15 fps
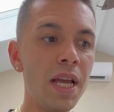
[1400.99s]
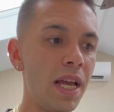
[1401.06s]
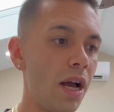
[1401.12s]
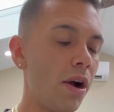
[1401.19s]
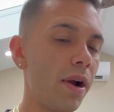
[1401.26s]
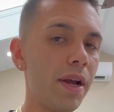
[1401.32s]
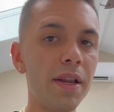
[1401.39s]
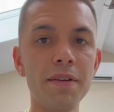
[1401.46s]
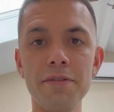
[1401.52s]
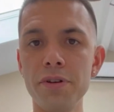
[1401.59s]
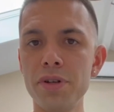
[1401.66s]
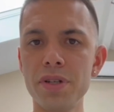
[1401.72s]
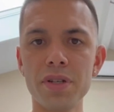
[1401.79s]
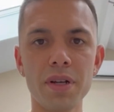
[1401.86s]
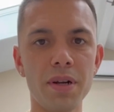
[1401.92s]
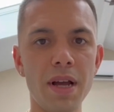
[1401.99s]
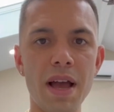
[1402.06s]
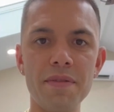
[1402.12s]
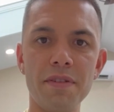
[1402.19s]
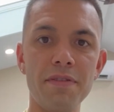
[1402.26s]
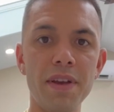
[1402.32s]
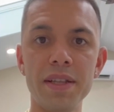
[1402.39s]
all right, if you're just going to have
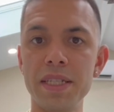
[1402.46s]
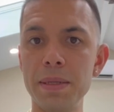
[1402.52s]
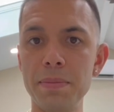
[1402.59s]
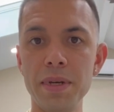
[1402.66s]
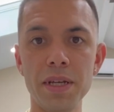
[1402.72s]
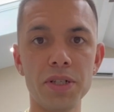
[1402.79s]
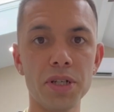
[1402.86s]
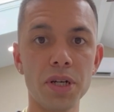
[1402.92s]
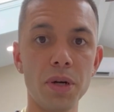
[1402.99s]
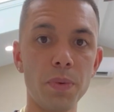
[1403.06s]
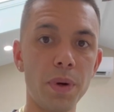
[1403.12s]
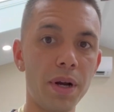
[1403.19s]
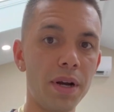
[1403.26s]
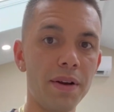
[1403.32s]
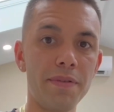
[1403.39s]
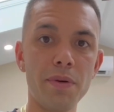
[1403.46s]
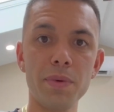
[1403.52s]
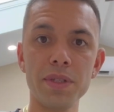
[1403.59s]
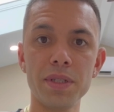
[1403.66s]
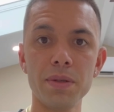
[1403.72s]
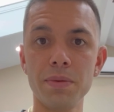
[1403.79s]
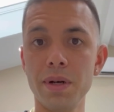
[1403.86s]
a fancy piece, you're going to wear it every
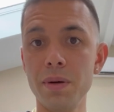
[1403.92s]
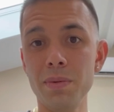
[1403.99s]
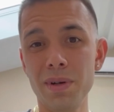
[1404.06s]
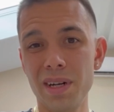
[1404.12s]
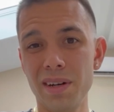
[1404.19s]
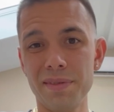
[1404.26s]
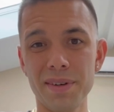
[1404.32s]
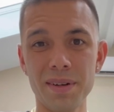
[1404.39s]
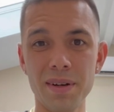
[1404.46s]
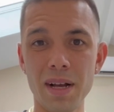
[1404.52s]
once in a while, whatever.